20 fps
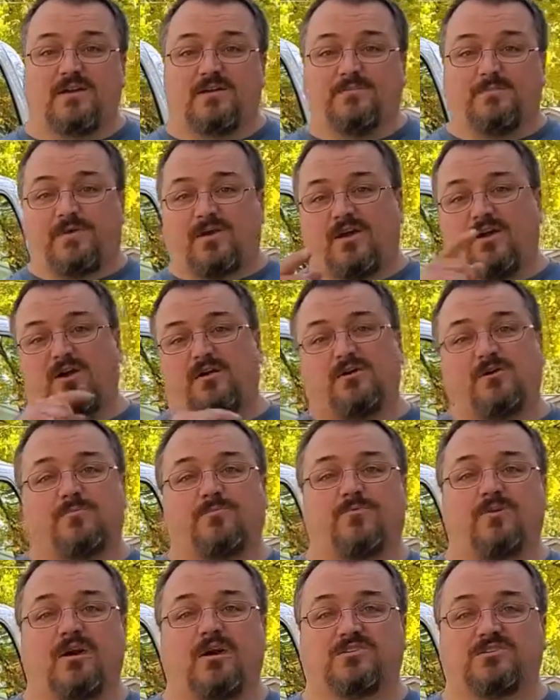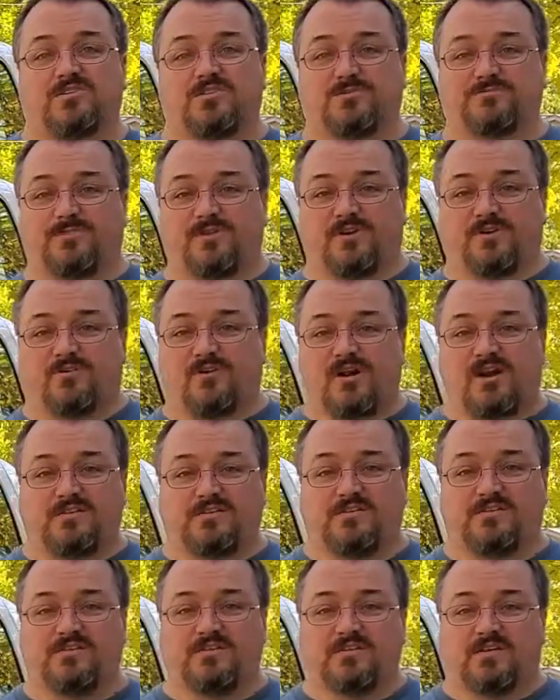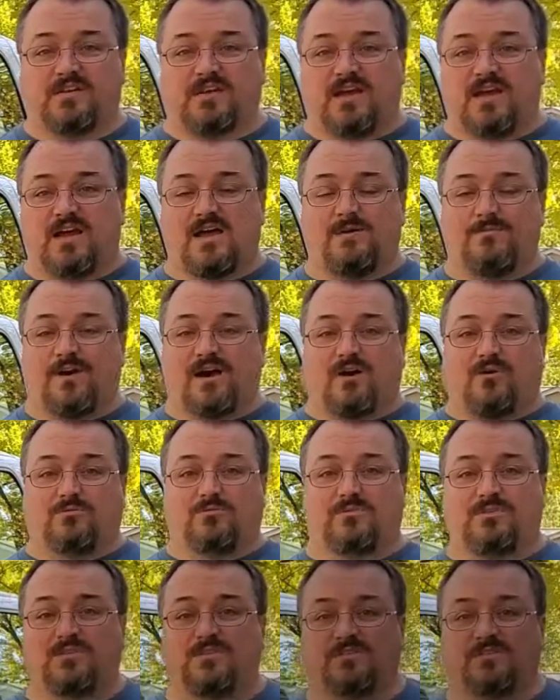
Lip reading: May all your projects be great. I'm out.